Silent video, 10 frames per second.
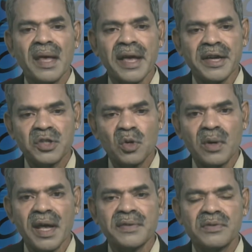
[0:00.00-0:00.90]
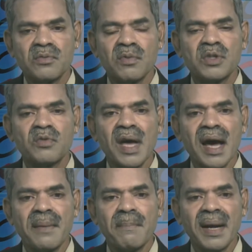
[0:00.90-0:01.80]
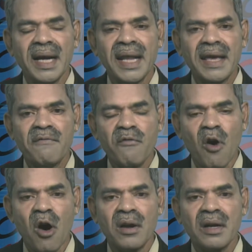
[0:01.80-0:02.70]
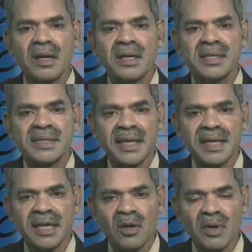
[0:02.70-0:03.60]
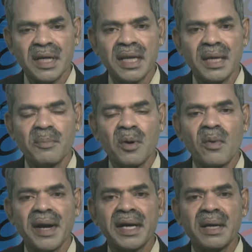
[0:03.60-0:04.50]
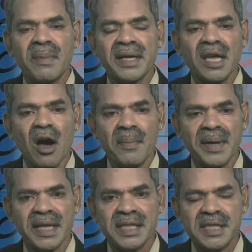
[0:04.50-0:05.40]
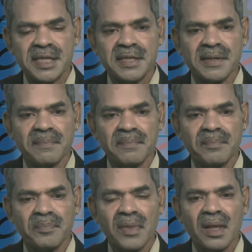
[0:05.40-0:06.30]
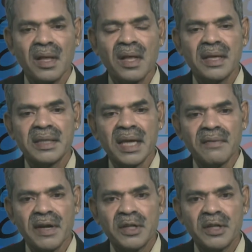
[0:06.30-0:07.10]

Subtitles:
assurance which we are building for security provided by the operating system. There were